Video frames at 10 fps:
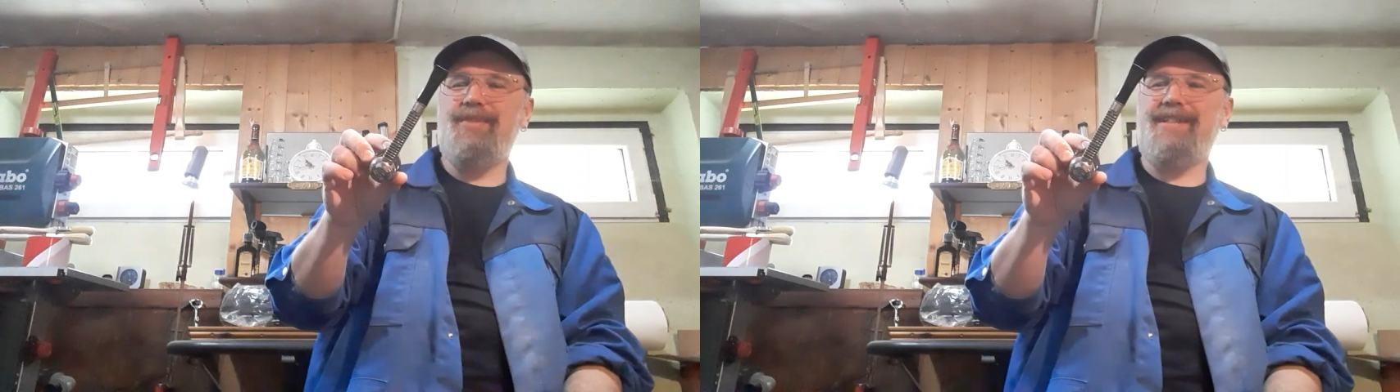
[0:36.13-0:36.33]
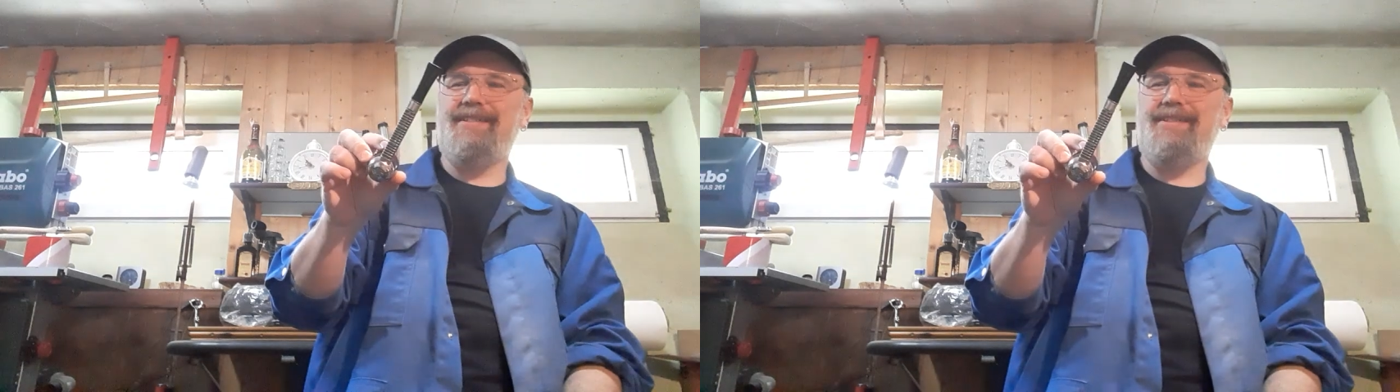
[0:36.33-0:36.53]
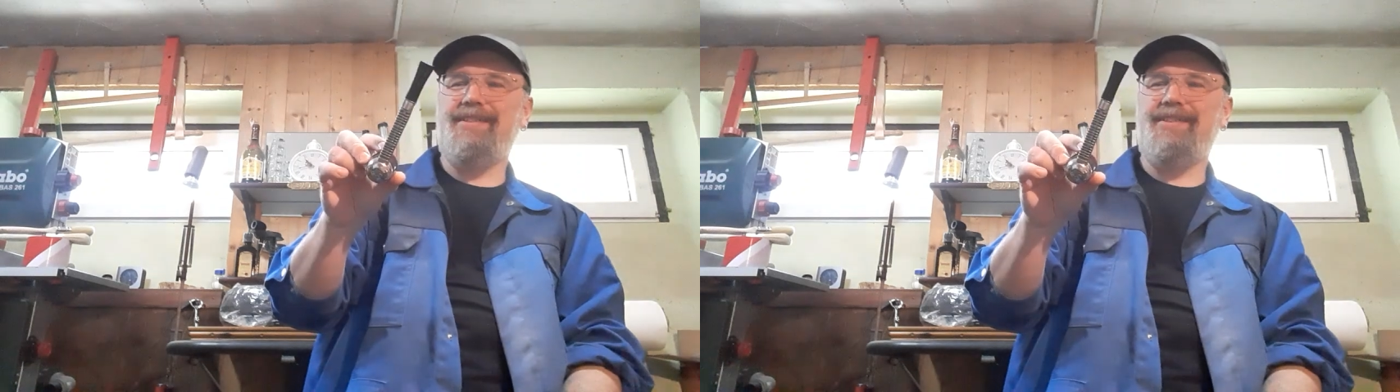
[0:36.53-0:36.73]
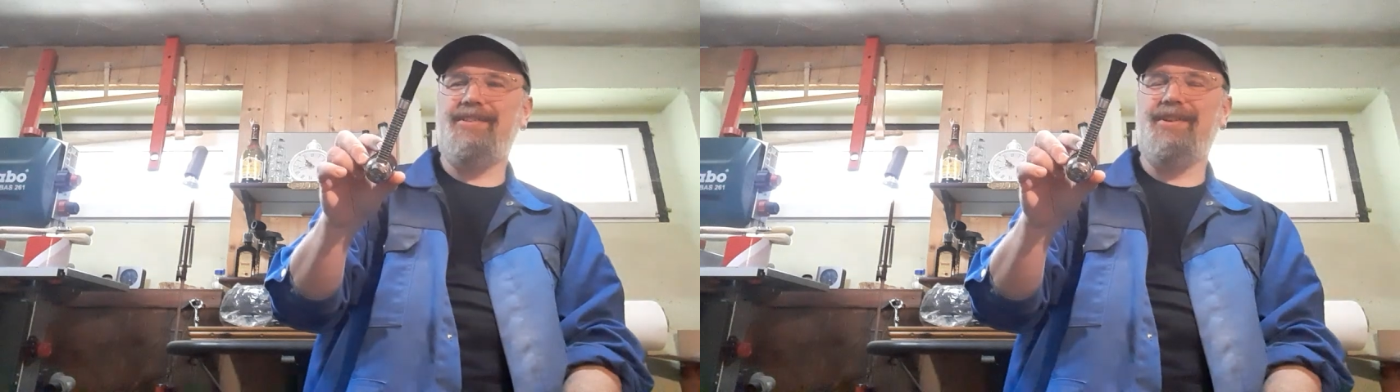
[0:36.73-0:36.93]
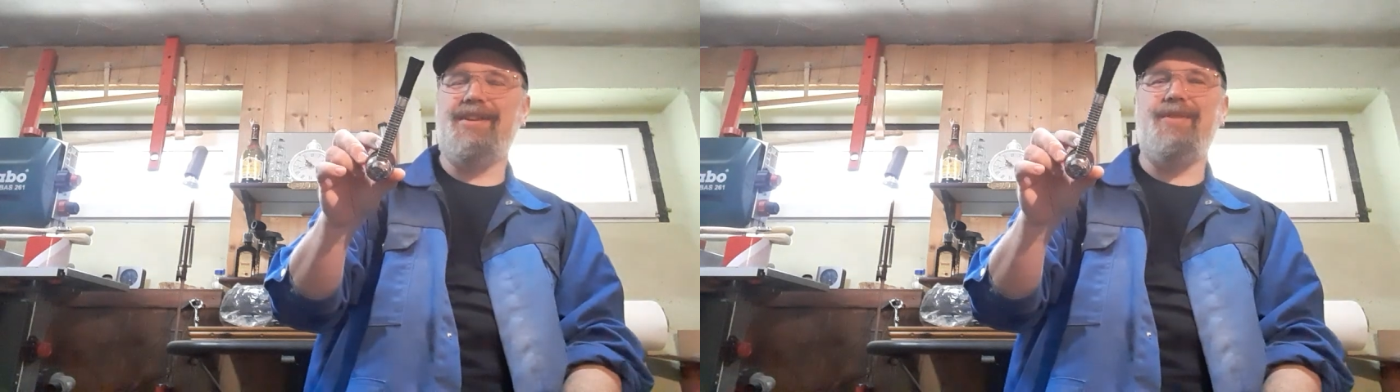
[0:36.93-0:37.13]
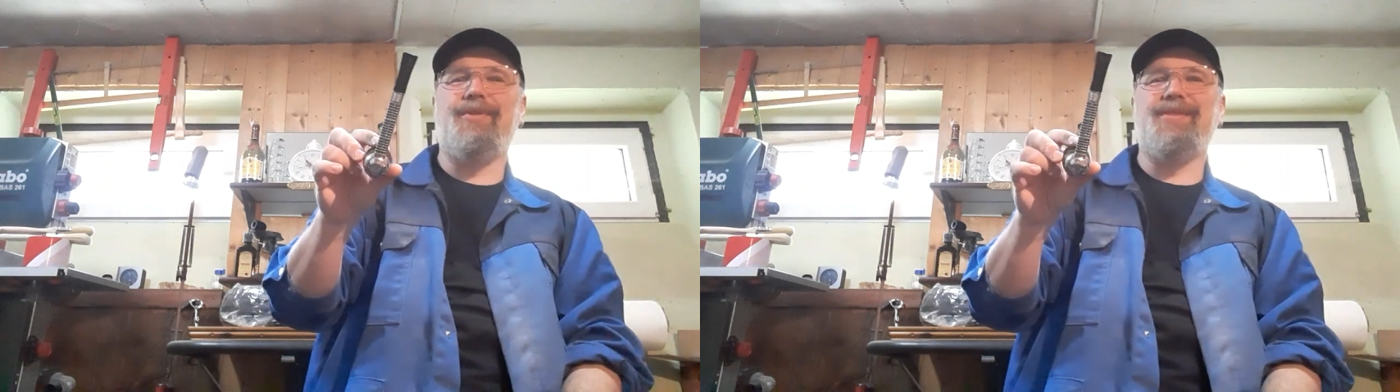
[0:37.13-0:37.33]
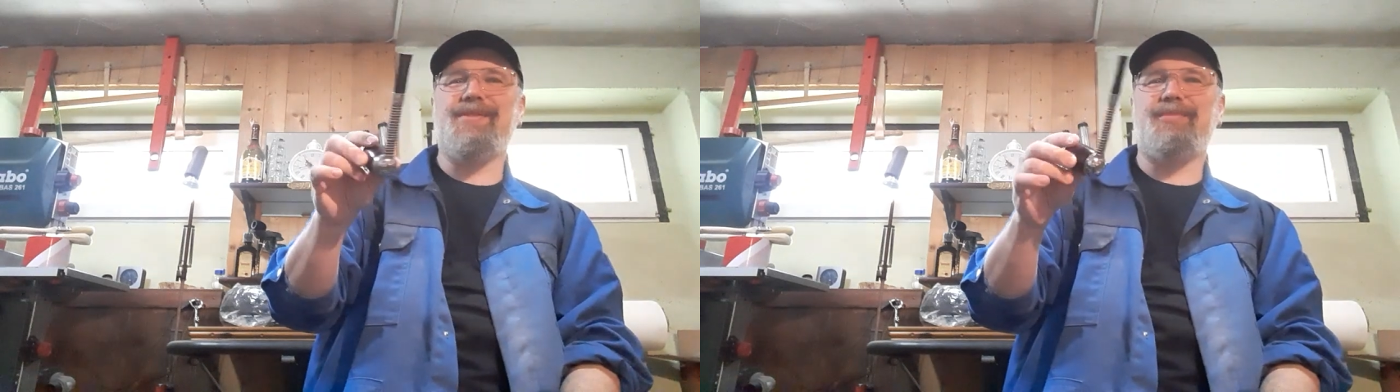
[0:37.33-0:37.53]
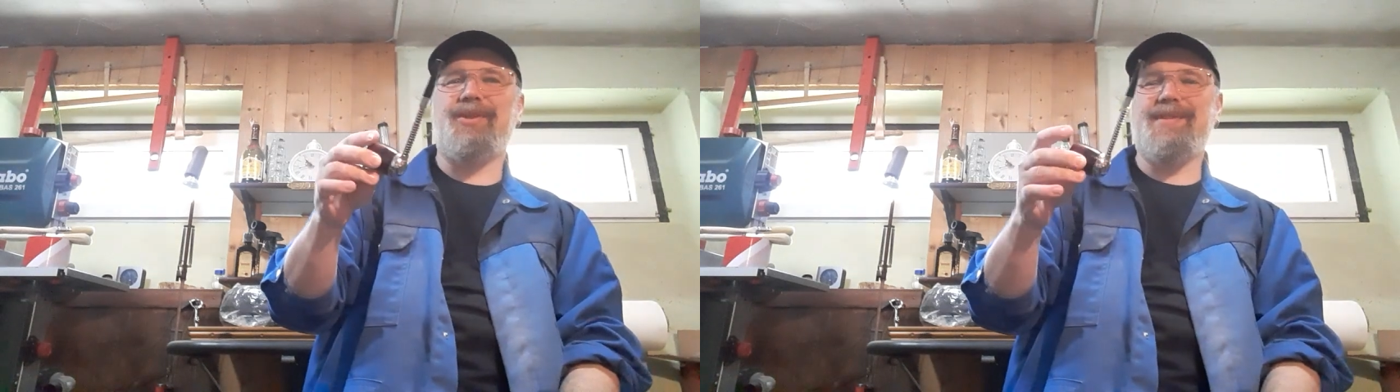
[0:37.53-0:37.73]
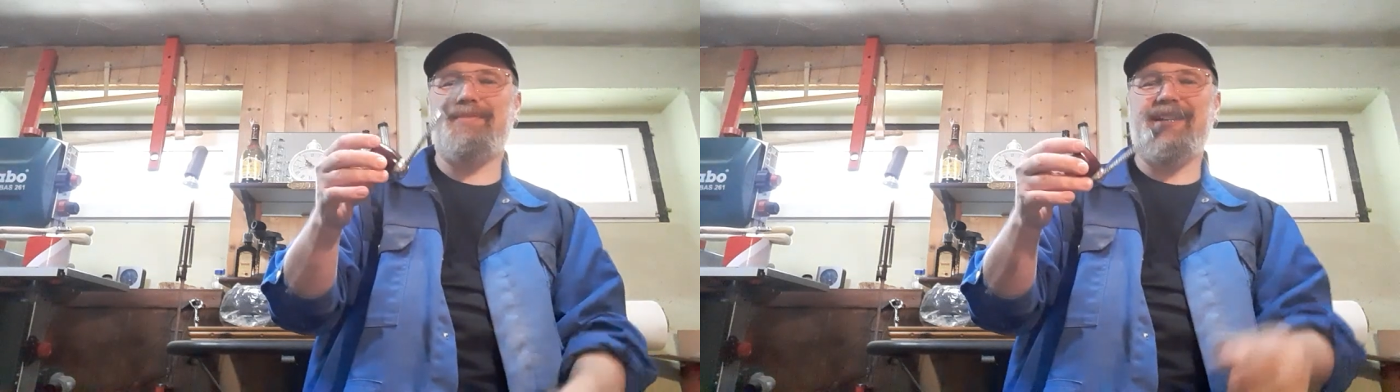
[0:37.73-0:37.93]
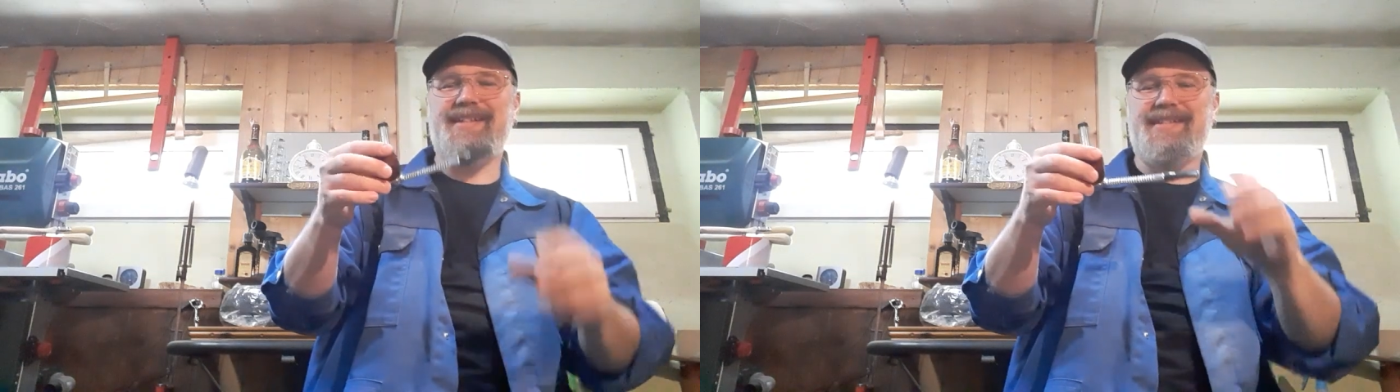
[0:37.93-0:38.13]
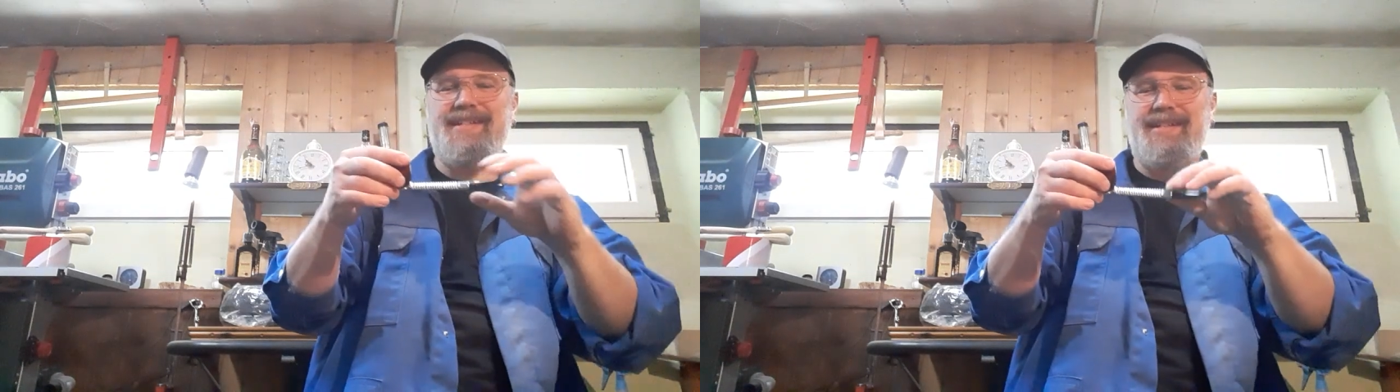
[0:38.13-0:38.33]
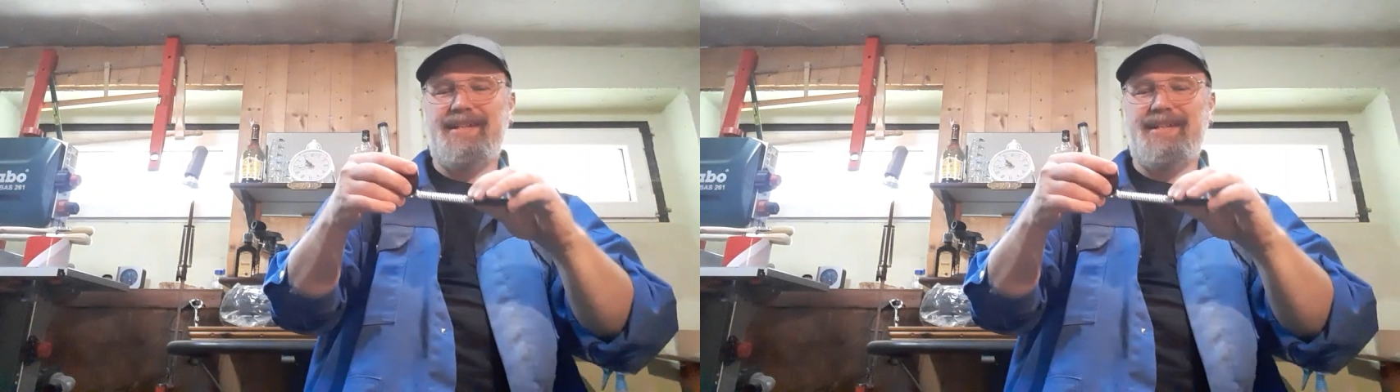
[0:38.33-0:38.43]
me, so they weren't surprised by this.